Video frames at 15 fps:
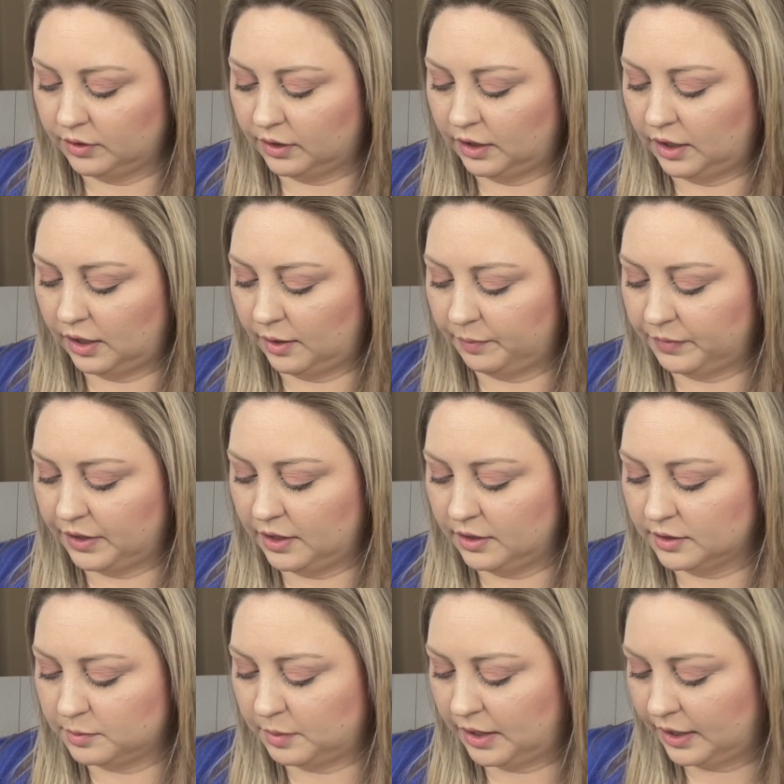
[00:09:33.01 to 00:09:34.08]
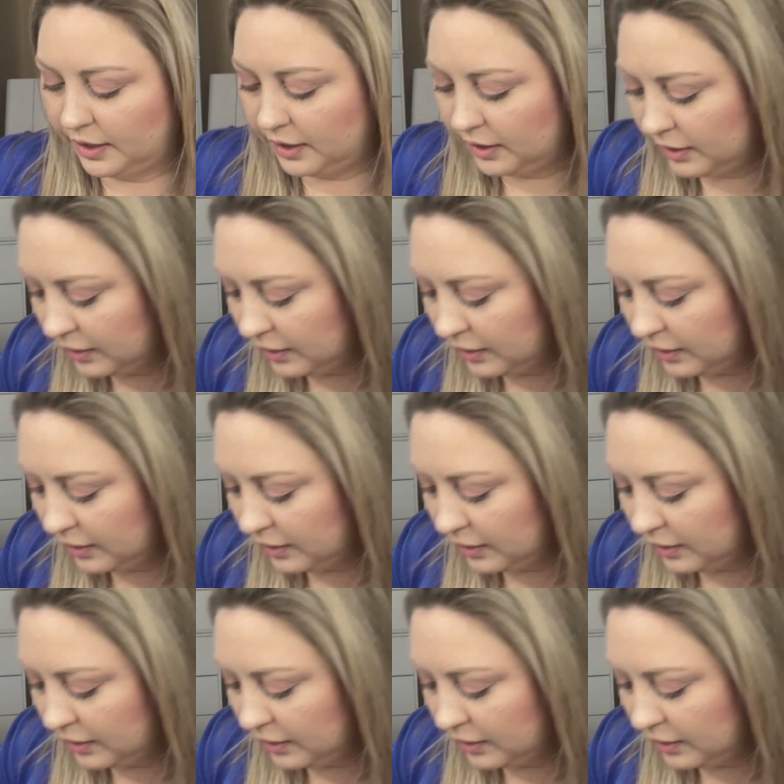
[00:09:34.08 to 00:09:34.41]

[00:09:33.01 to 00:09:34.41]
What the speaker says: It is my,